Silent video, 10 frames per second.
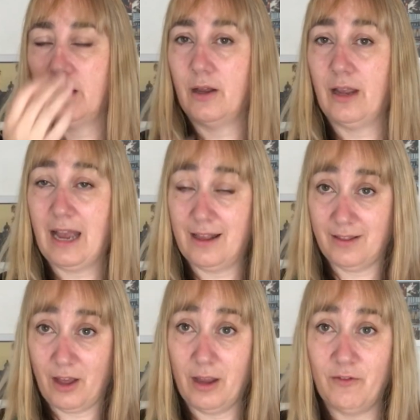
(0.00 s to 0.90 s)
Okay,
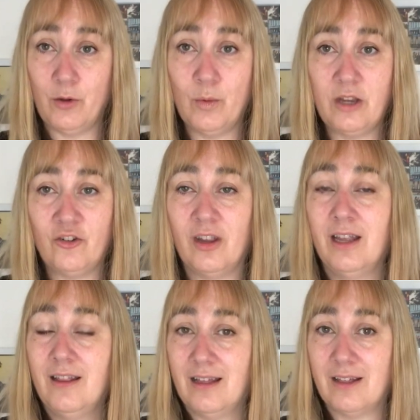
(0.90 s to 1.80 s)
so if you wish,
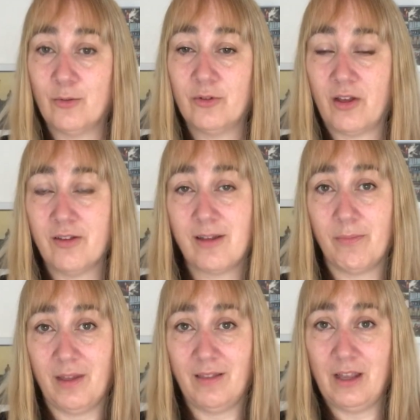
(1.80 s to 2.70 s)
that's also
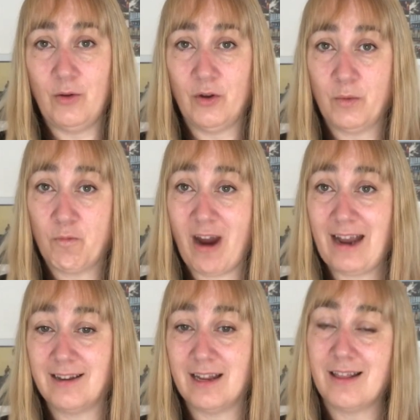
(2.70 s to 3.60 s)
something that you could
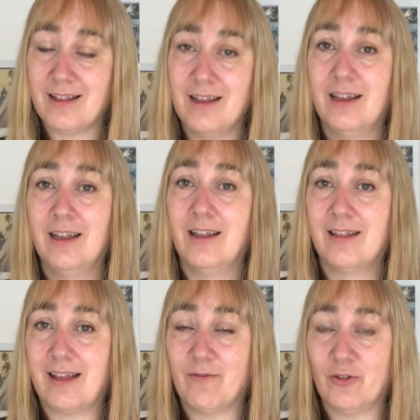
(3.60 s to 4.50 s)
practice
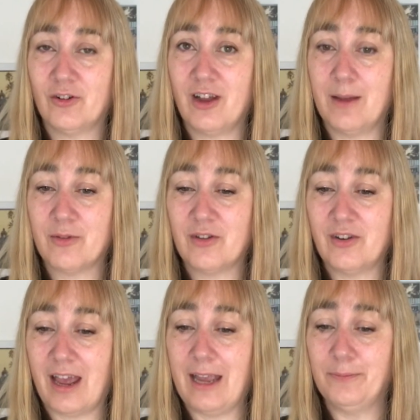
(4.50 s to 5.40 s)
several times
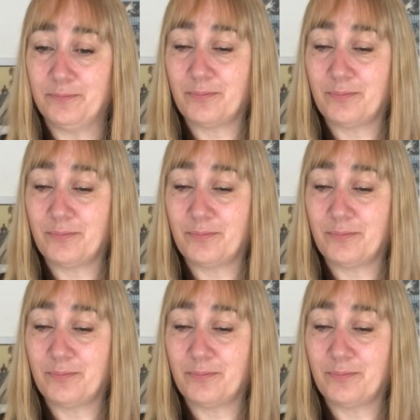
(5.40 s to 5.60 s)
today.